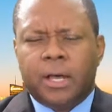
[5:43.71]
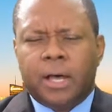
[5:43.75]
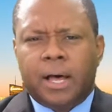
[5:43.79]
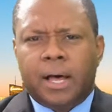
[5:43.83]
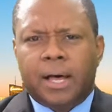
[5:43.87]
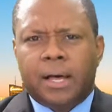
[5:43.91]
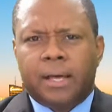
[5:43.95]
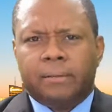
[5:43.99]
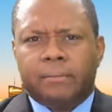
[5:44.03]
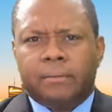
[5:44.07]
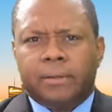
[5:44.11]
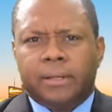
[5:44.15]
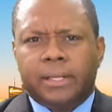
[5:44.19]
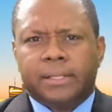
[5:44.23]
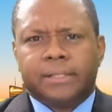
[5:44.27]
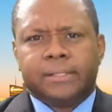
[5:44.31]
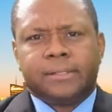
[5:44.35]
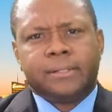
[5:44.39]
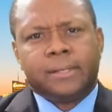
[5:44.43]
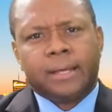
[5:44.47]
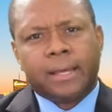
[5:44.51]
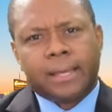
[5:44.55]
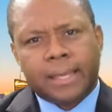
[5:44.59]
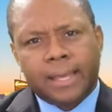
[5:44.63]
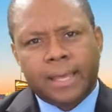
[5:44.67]

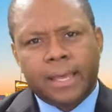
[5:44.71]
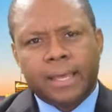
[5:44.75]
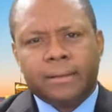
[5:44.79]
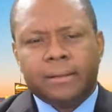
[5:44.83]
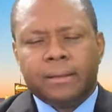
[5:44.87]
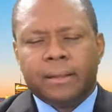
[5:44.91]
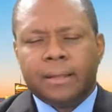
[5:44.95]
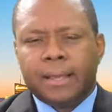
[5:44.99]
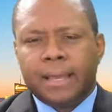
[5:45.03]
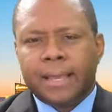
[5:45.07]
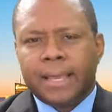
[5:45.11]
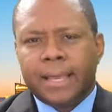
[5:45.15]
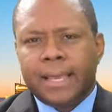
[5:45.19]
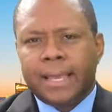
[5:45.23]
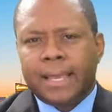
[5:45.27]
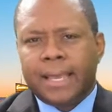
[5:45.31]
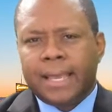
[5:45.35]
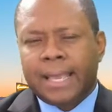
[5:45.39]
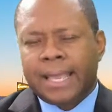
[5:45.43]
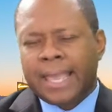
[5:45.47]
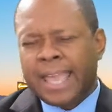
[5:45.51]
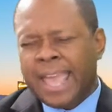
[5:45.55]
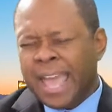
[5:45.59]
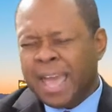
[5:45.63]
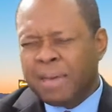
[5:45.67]

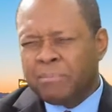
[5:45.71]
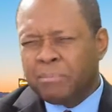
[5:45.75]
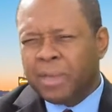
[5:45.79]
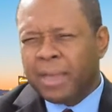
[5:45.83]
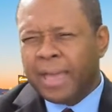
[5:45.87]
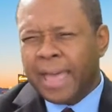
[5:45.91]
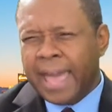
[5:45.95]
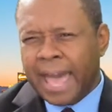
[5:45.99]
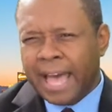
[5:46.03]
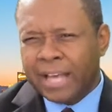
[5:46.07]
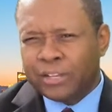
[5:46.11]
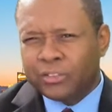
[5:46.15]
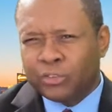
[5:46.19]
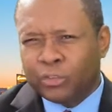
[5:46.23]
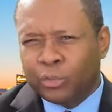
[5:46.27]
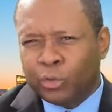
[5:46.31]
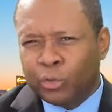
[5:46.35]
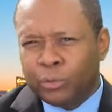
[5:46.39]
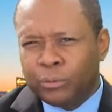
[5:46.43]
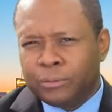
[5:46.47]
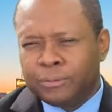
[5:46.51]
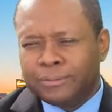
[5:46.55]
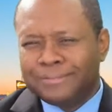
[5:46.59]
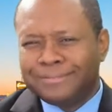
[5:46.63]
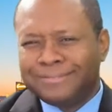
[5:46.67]
It can be a hassle